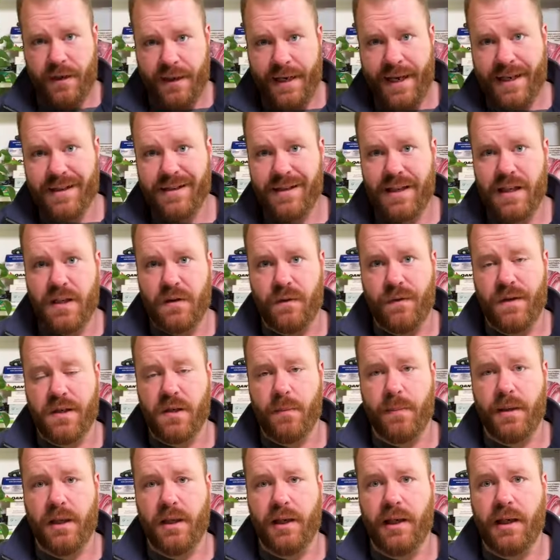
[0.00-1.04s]
The next is
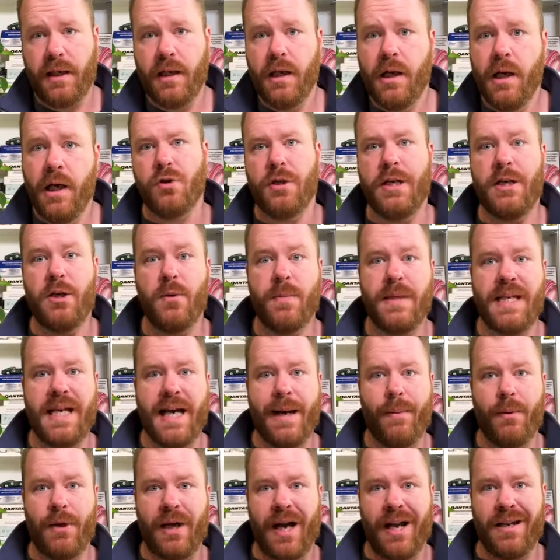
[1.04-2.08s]
visibility. You need to be
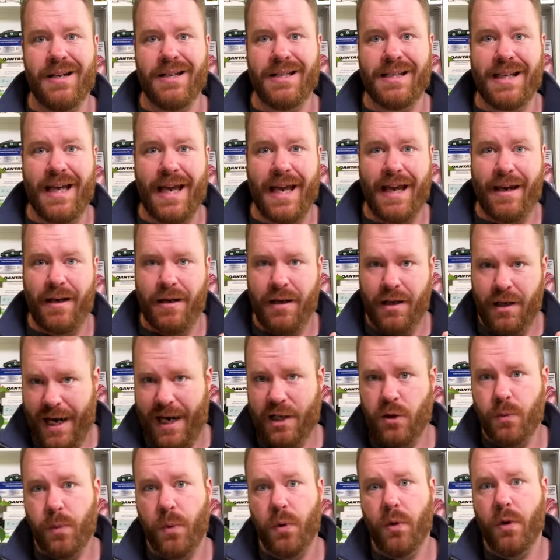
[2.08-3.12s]
able to understand
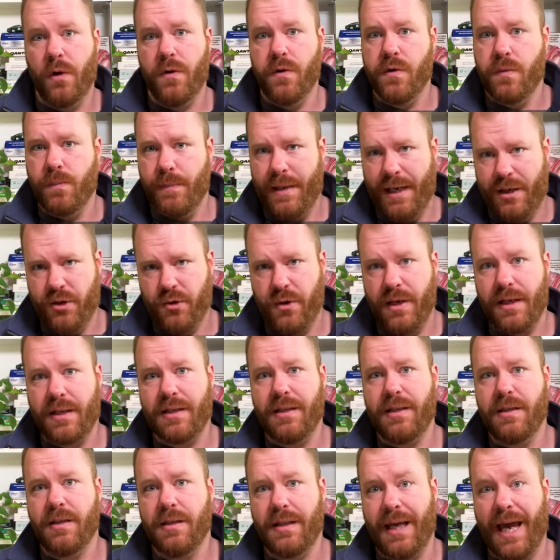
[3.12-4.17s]
dashboards,
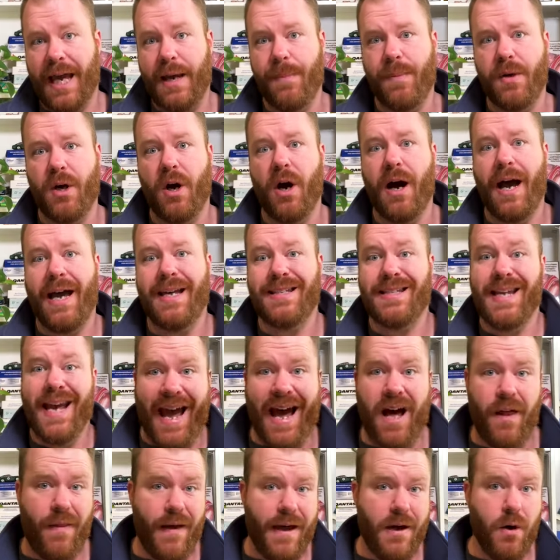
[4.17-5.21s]
metrics, KPIs,
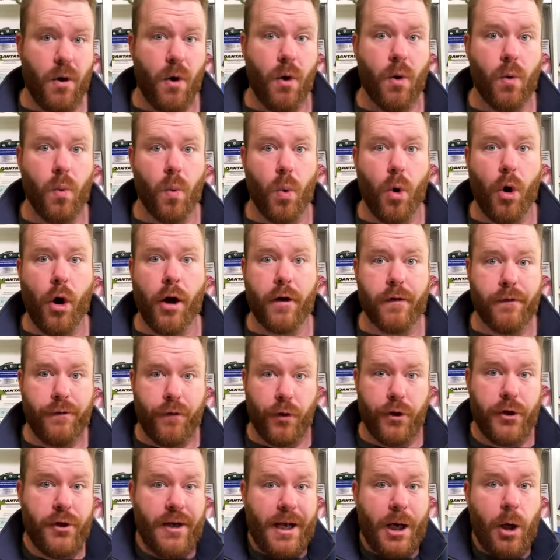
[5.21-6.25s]
how they all work
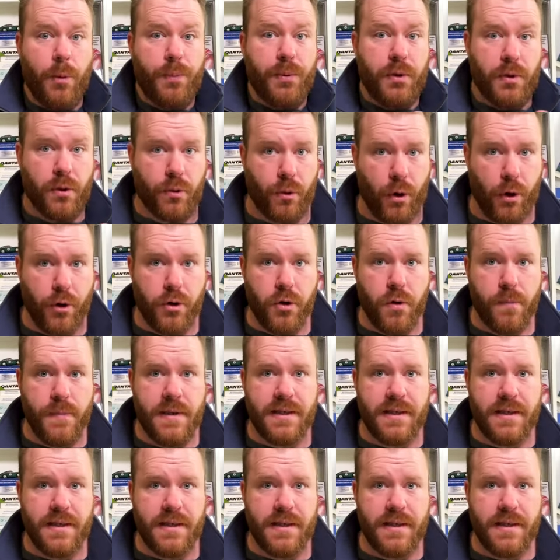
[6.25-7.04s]
for you to help you grow your